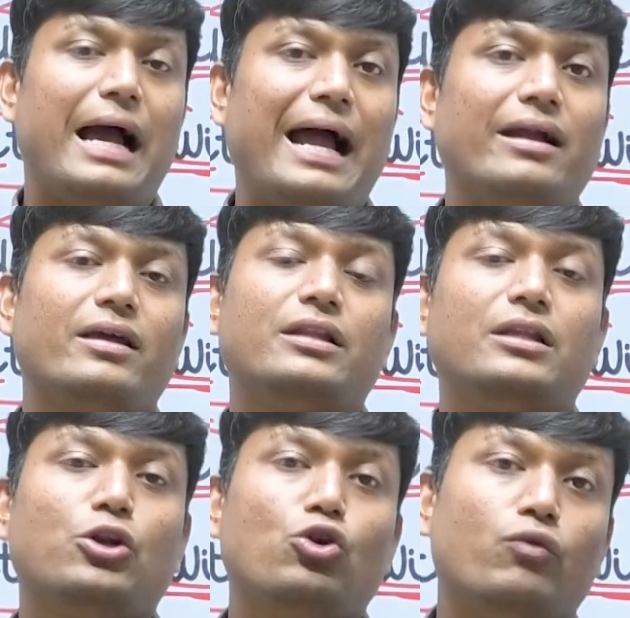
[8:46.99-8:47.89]
And in
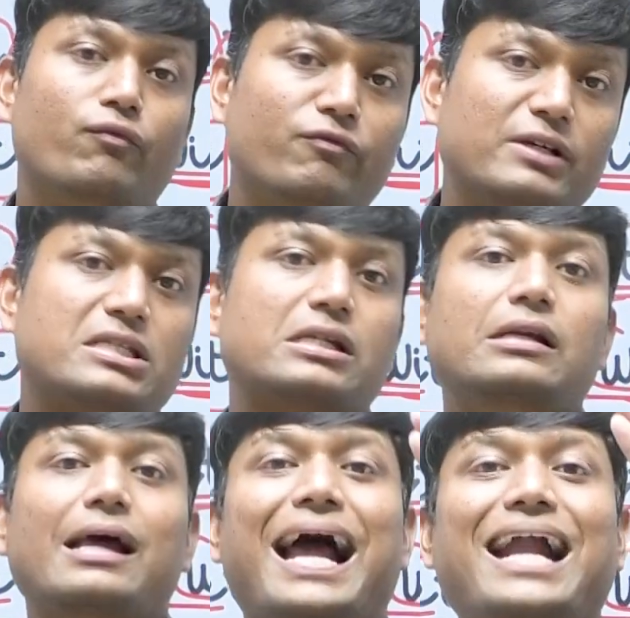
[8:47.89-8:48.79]
the
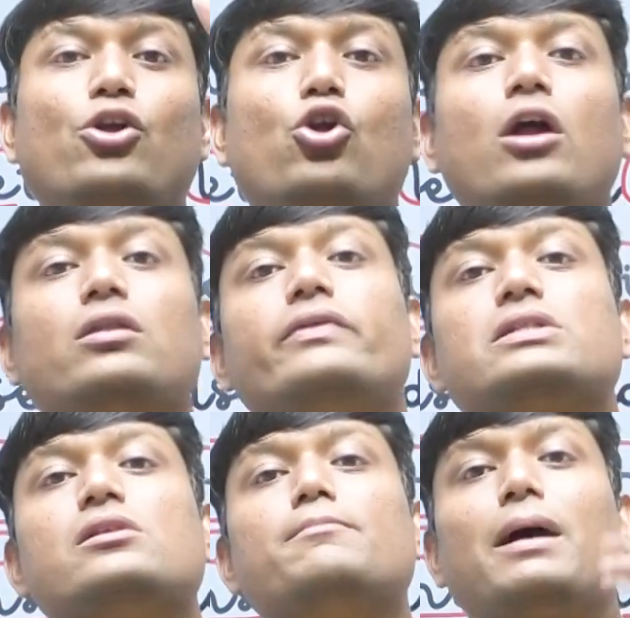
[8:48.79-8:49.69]
western and
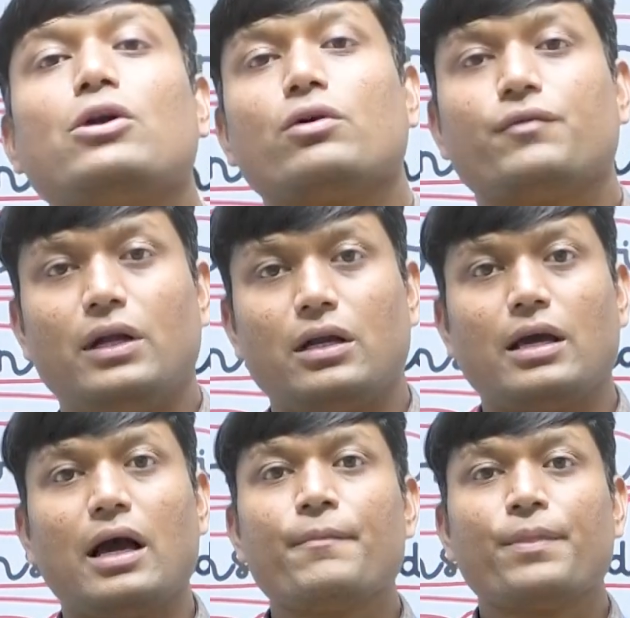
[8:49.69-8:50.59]
northwestern part of
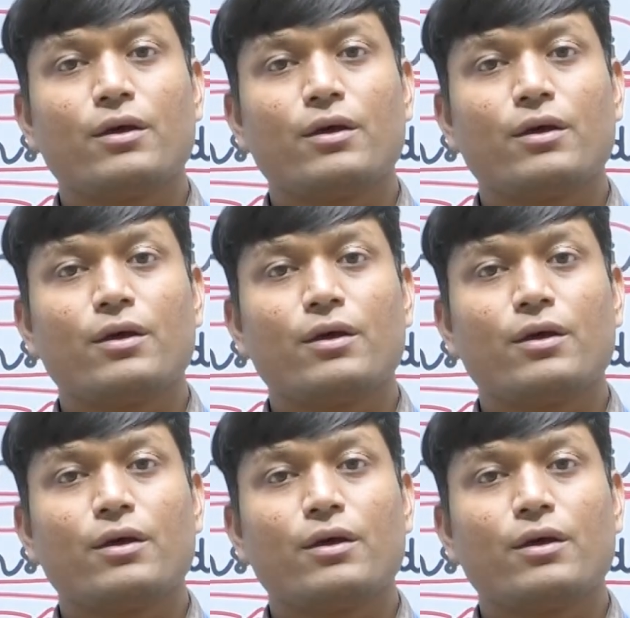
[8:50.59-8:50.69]
India,